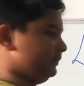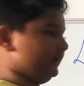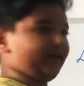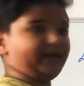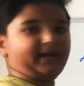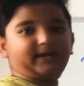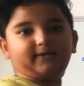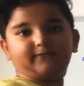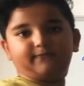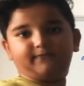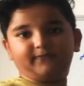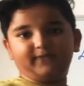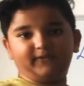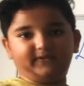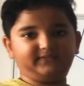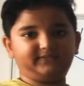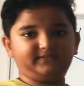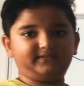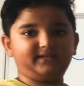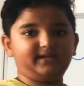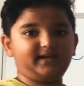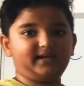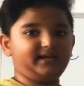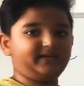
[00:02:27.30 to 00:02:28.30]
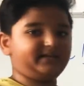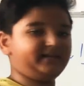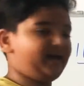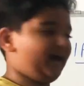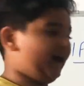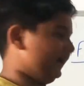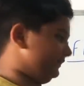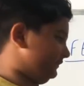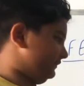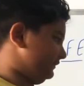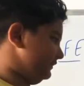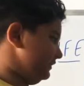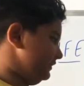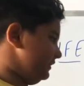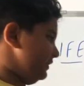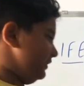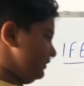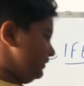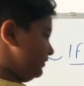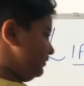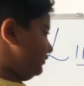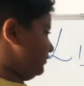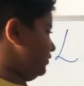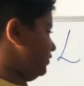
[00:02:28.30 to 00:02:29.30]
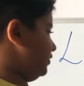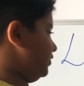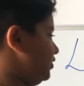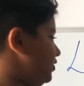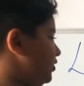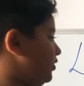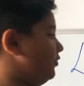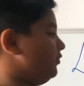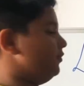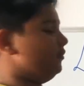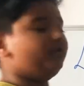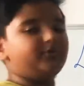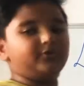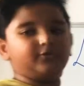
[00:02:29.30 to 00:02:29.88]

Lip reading: like a fish. And guys, do you know,